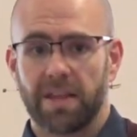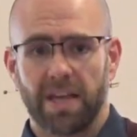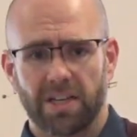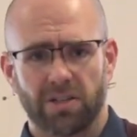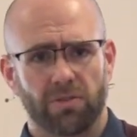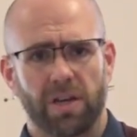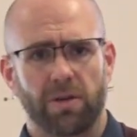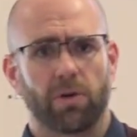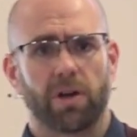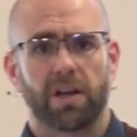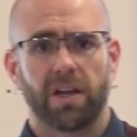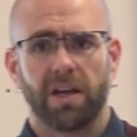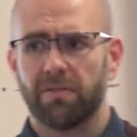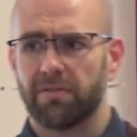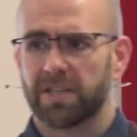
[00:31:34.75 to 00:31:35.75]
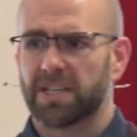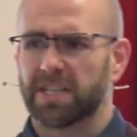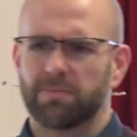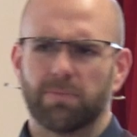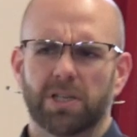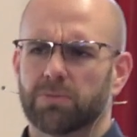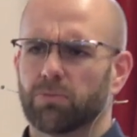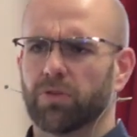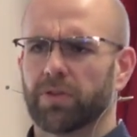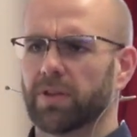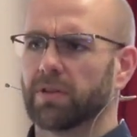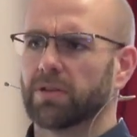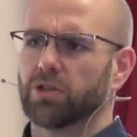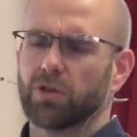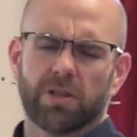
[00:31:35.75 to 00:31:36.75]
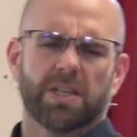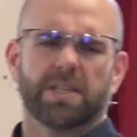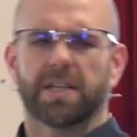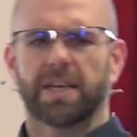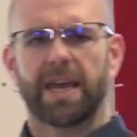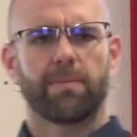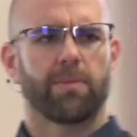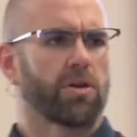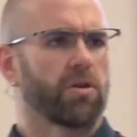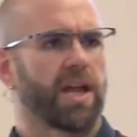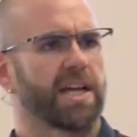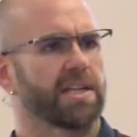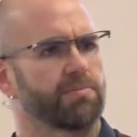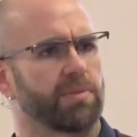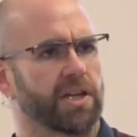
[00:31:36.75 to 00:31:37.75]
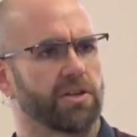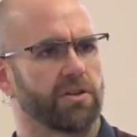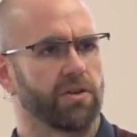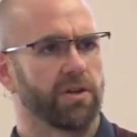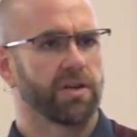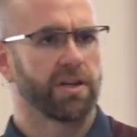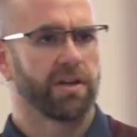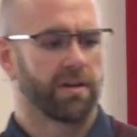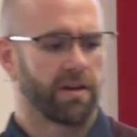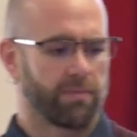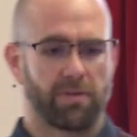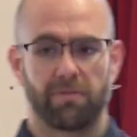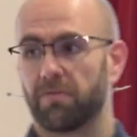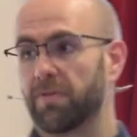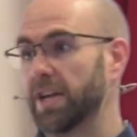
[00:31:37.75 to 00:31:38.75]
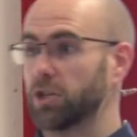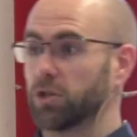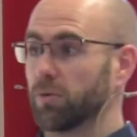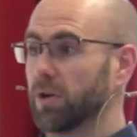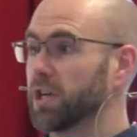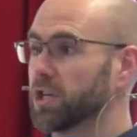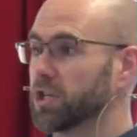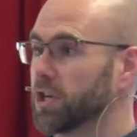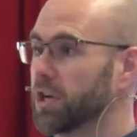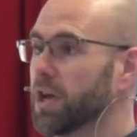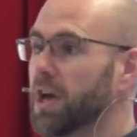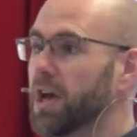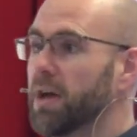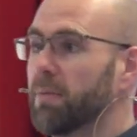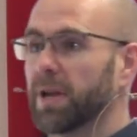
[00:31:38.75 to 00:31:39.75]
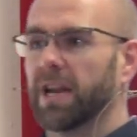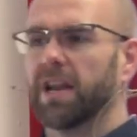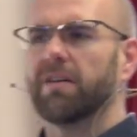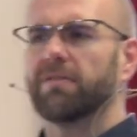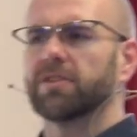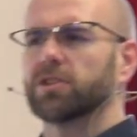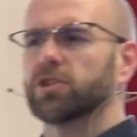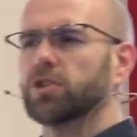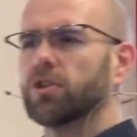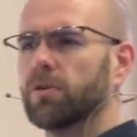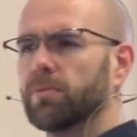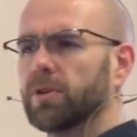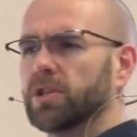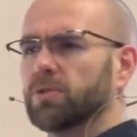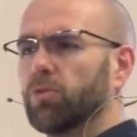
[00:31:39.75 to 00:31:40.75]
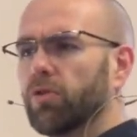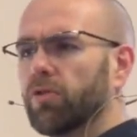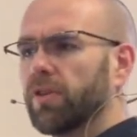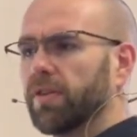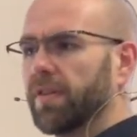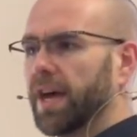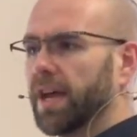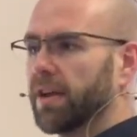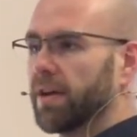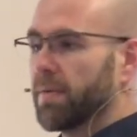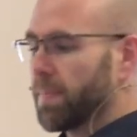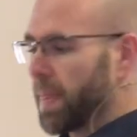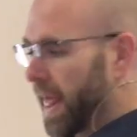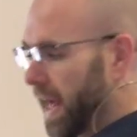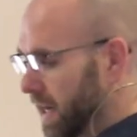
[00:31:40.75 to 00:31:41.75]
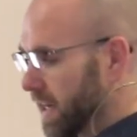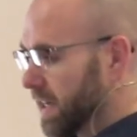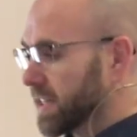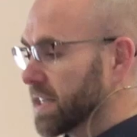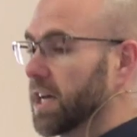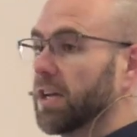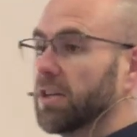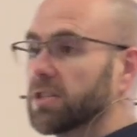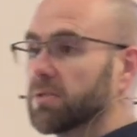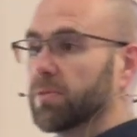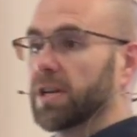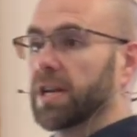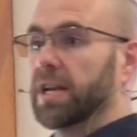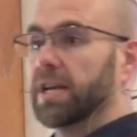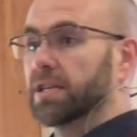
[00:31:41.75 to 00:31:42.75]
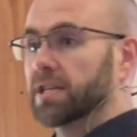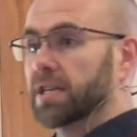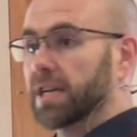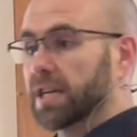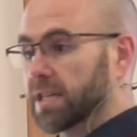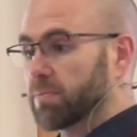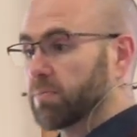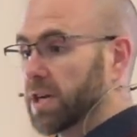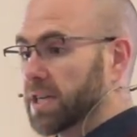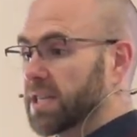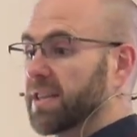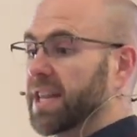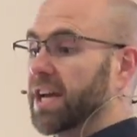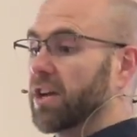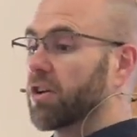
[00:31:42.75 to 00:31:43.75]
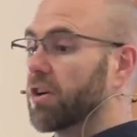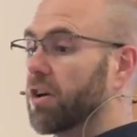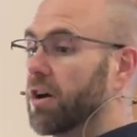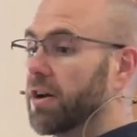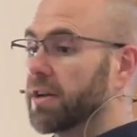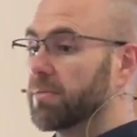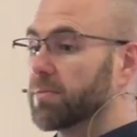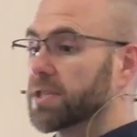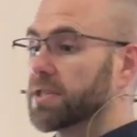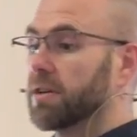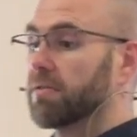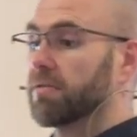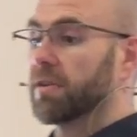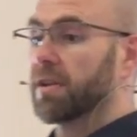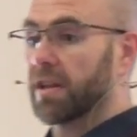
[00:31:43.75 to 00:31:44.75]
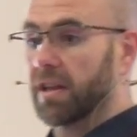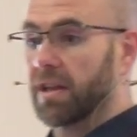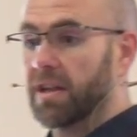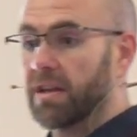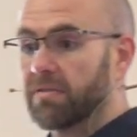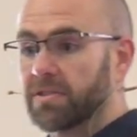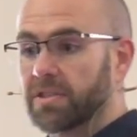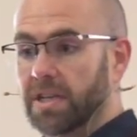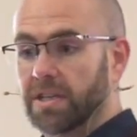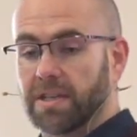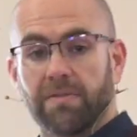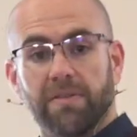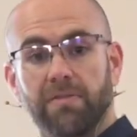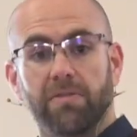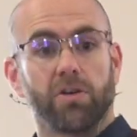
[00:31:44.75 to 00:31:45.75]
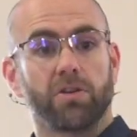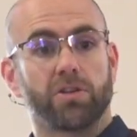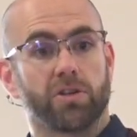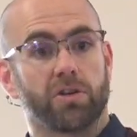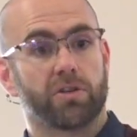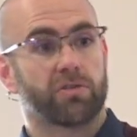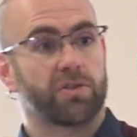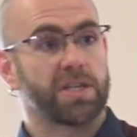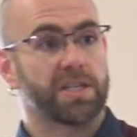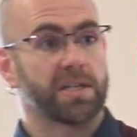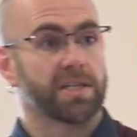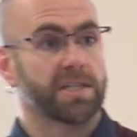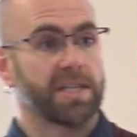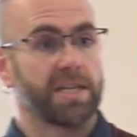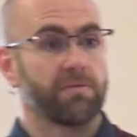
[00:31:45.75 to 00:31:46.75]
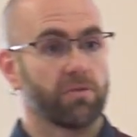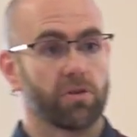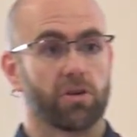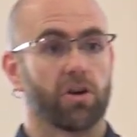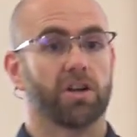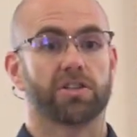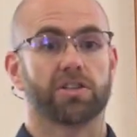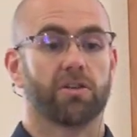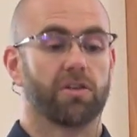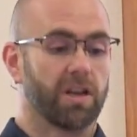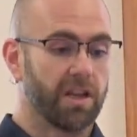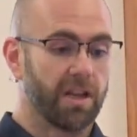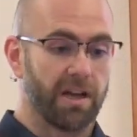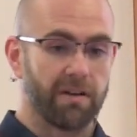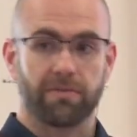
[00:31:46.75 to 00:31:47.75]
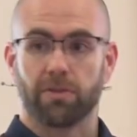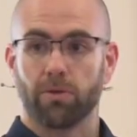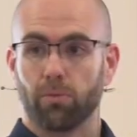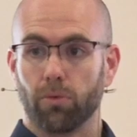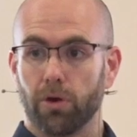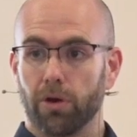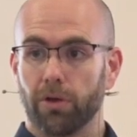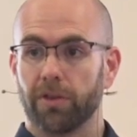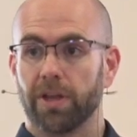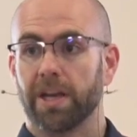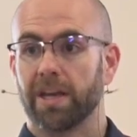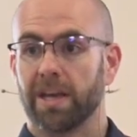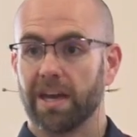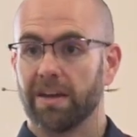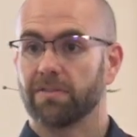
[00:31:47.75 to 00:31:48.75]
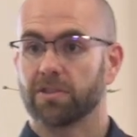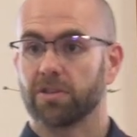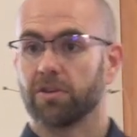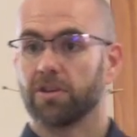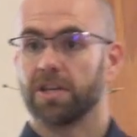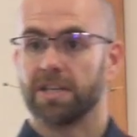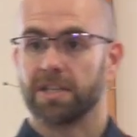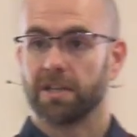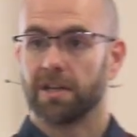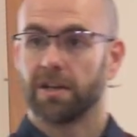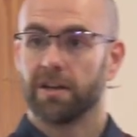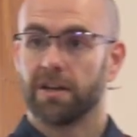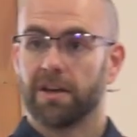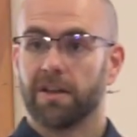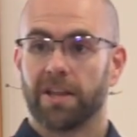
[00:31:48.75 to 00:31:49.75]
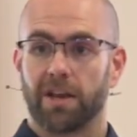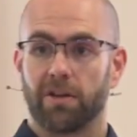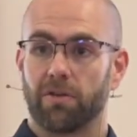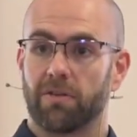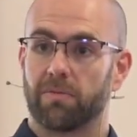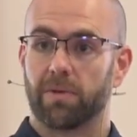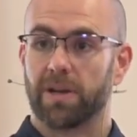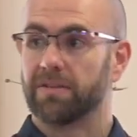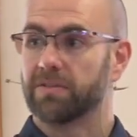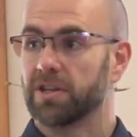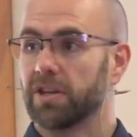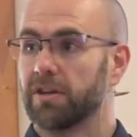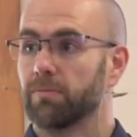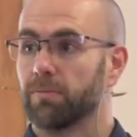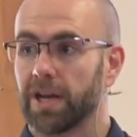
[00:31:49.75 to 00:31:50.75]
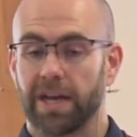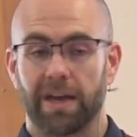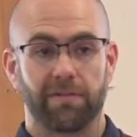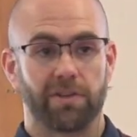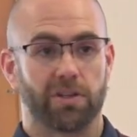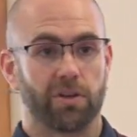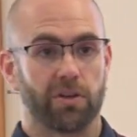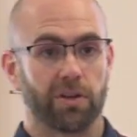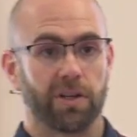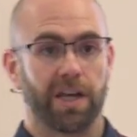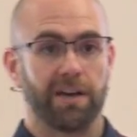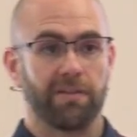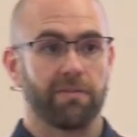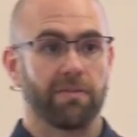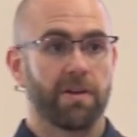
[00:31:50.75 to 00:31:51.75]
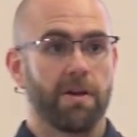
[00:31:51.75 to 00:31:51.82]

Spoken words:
That's really what love is. It's much more than, sure, there's the chemical aspect to it, infatuation, but love is so much more than that. And it is ultimately expressed in that God himself loves us. Have you ever heard John 3:16? For God so loved the world that he gave his only son, that whoever believes in him might have eternal life."